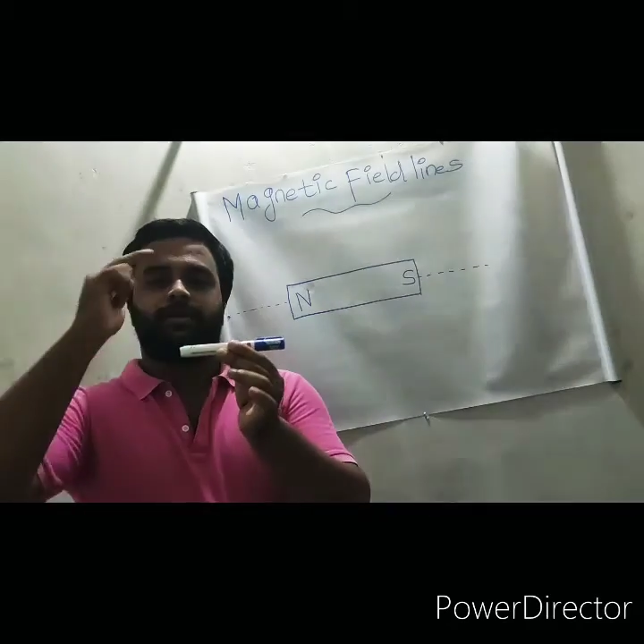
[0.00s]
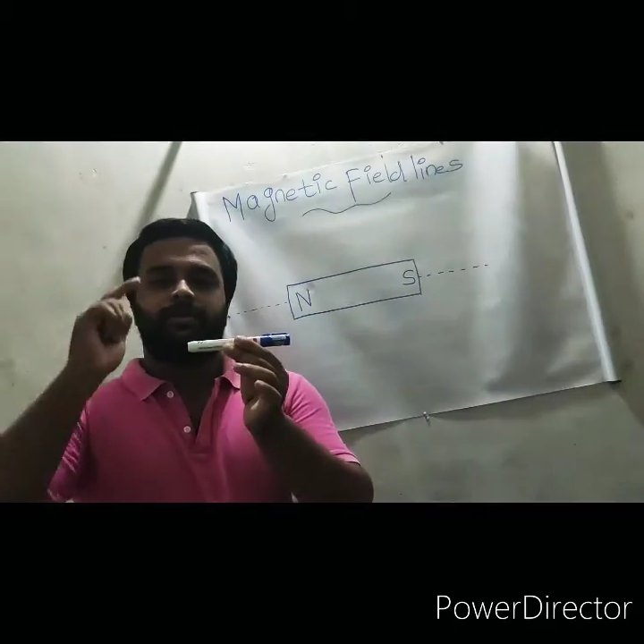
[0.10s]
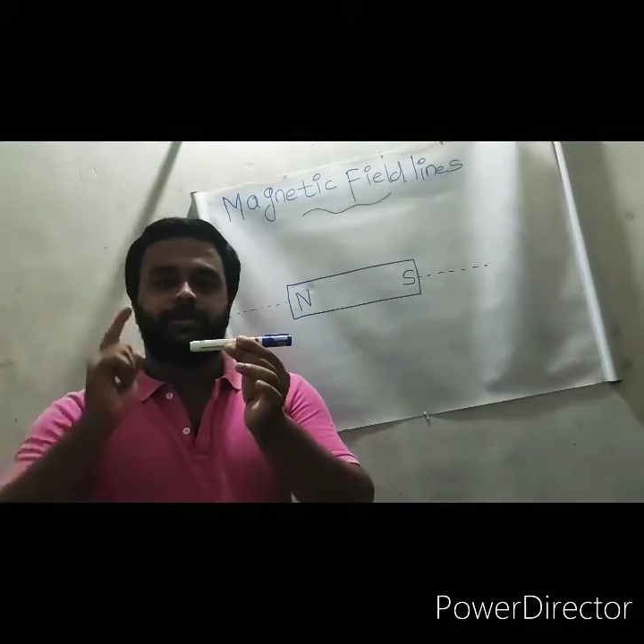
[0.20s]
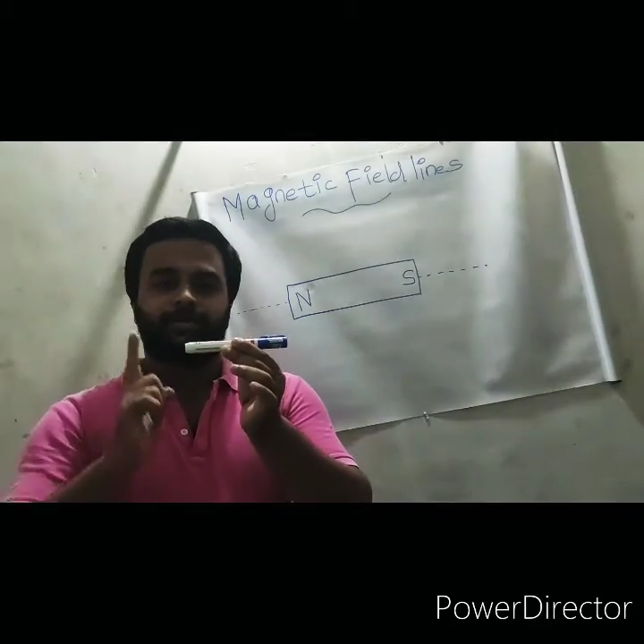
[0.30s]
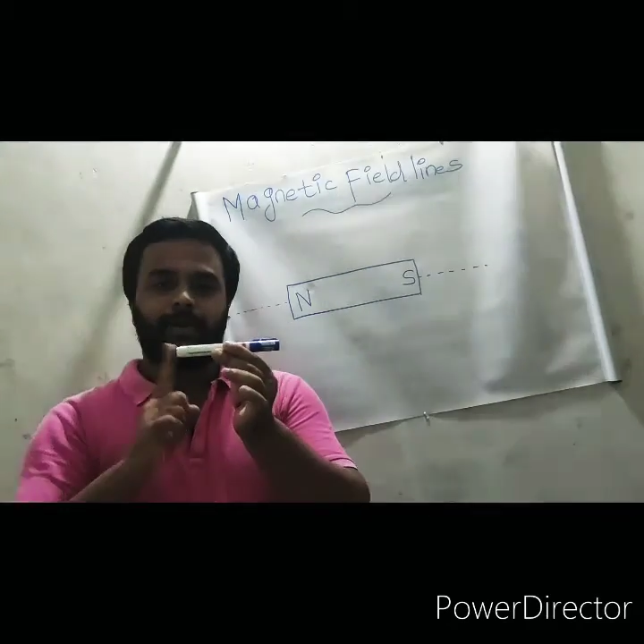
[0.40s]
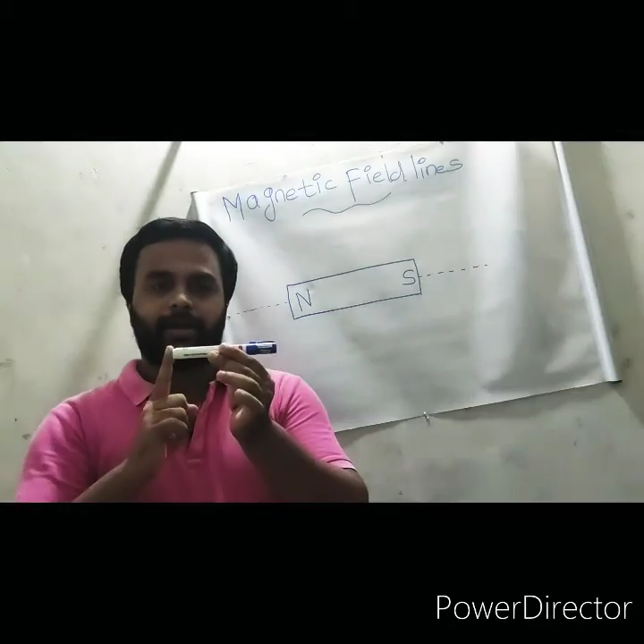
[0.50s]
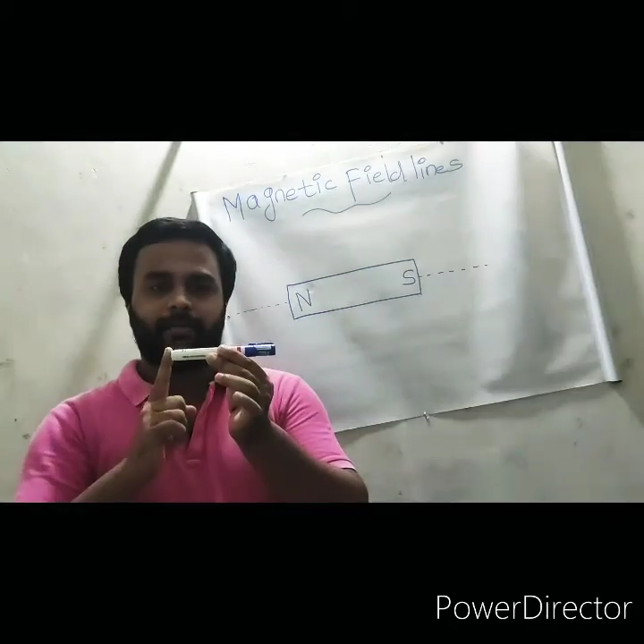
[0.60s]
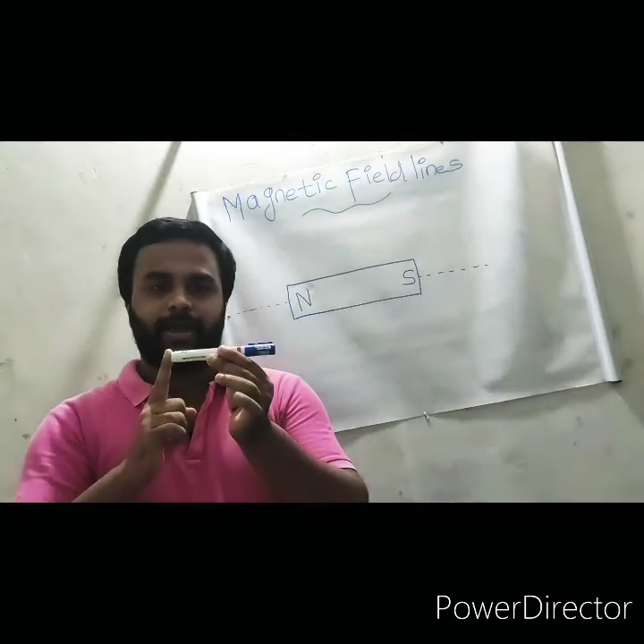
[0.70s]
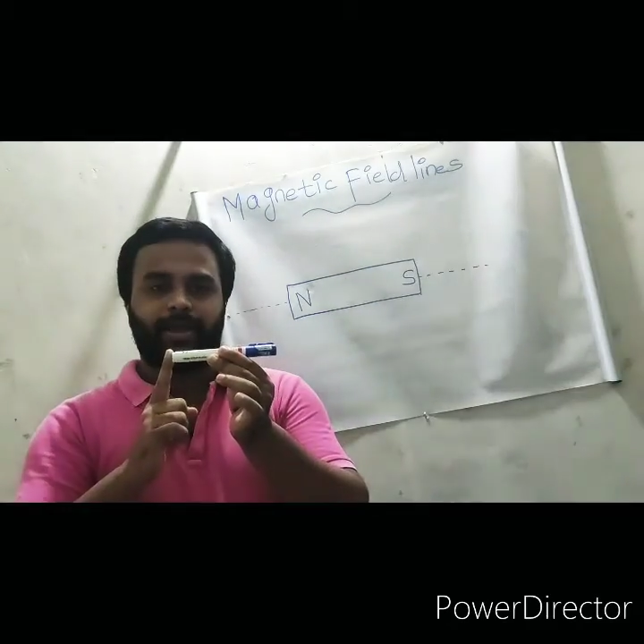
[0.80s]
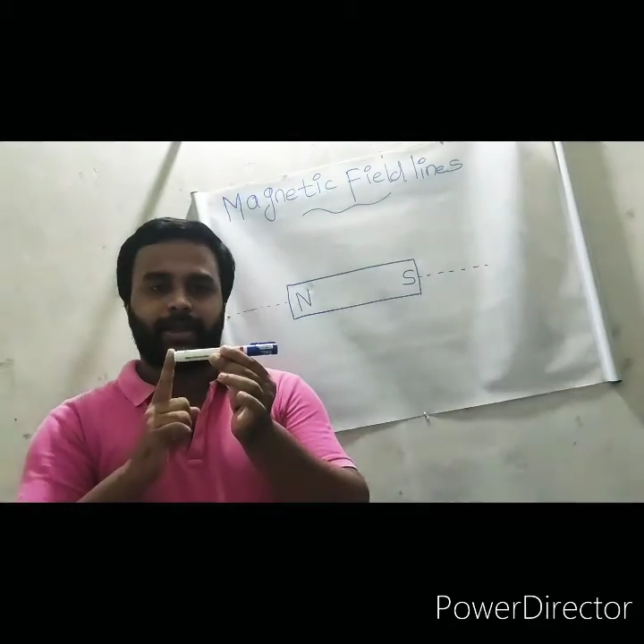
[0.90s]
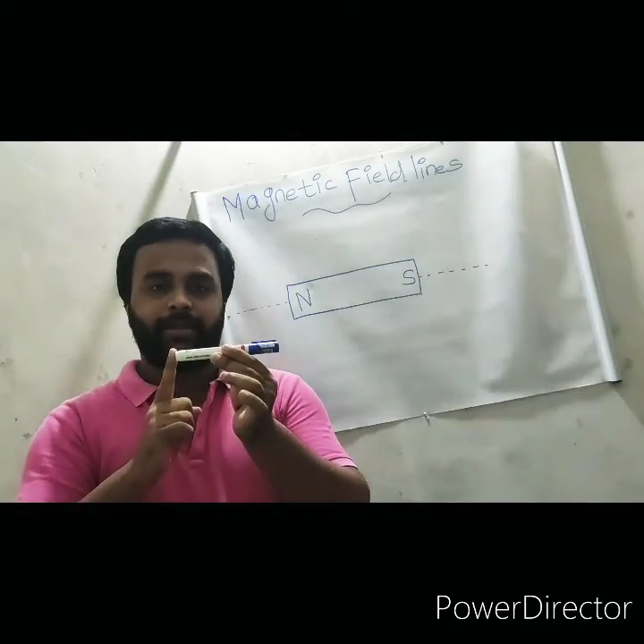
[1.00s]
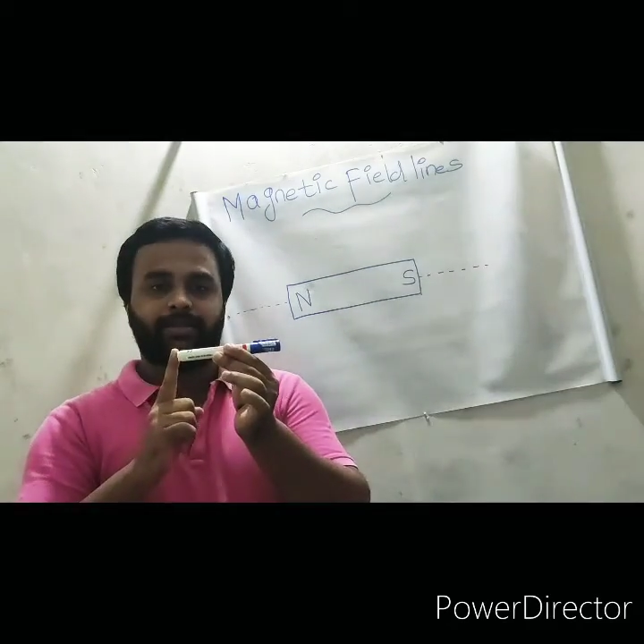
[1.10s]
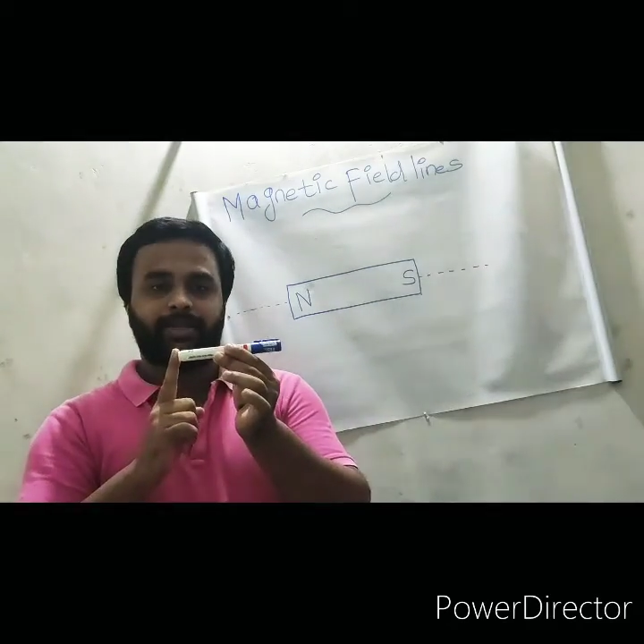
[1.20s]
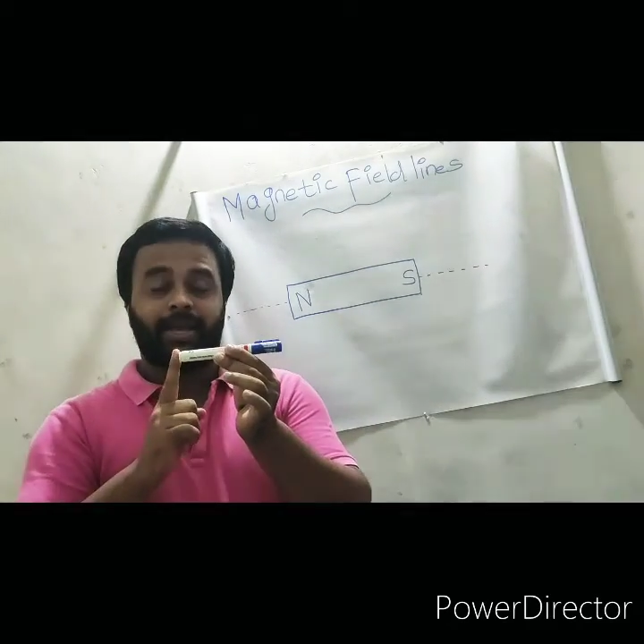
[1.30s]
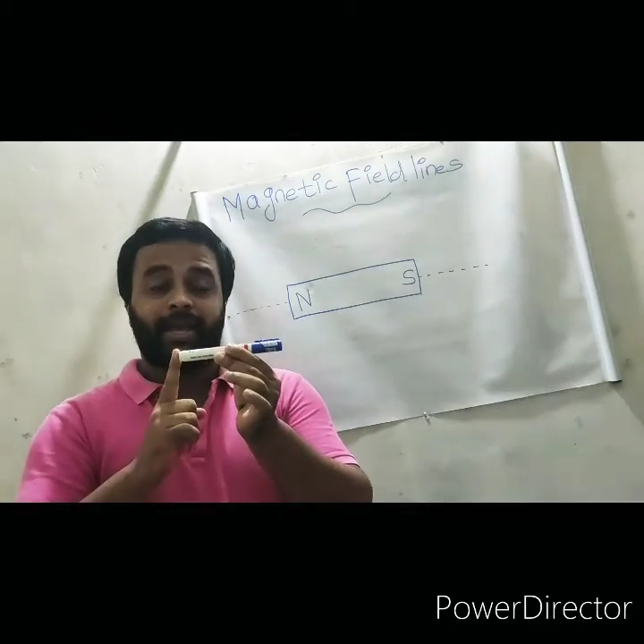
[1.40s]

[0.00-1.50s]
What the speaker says: this bar magnet,